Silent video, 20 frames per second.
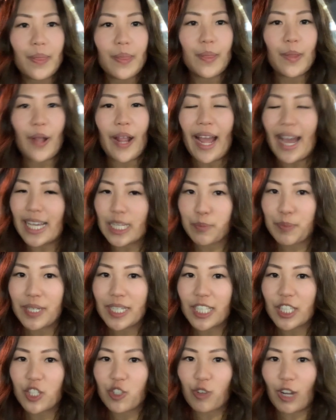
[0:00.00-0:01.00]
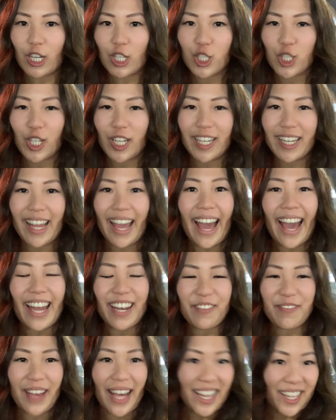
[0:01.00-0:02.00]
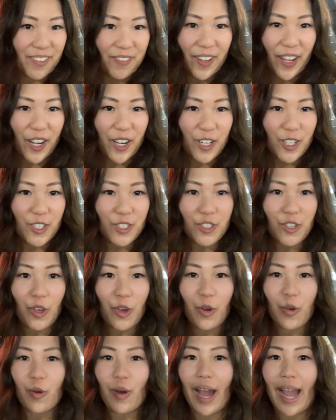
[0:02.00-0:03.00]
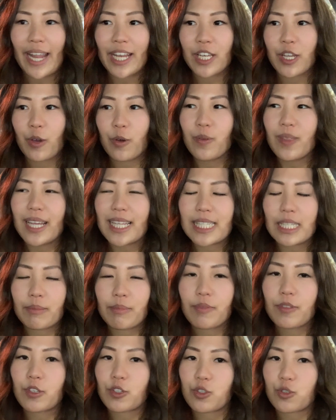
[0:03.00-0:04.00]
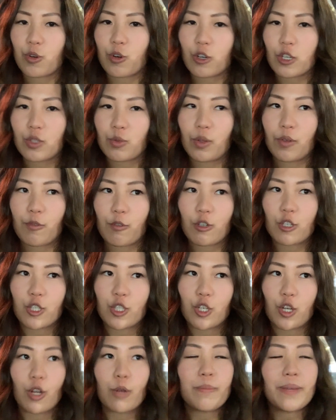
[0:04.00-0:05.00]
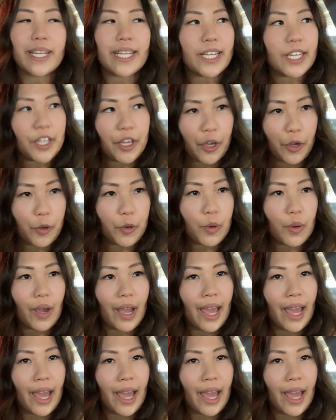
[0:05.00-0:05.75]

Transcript: There has been construction at the Valley Fair, so I know that some of the stores will for sure be new.